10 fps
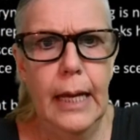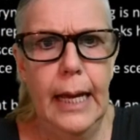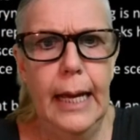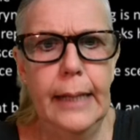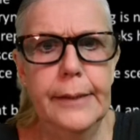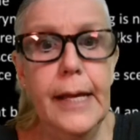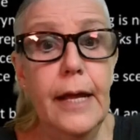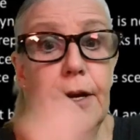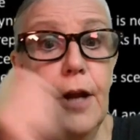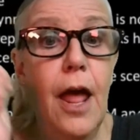And
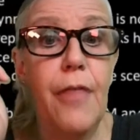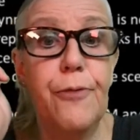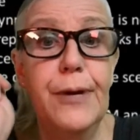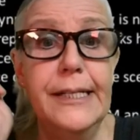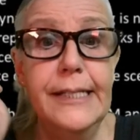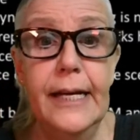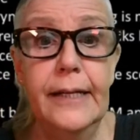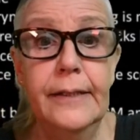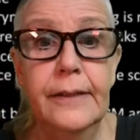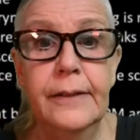then at
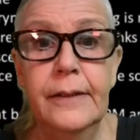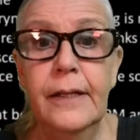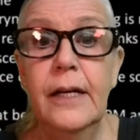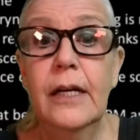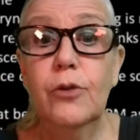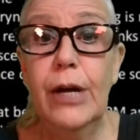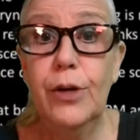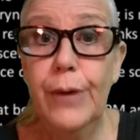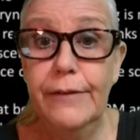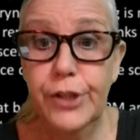310,
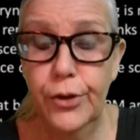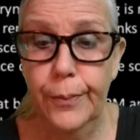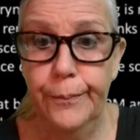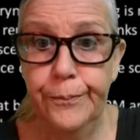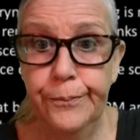Greg arrives home.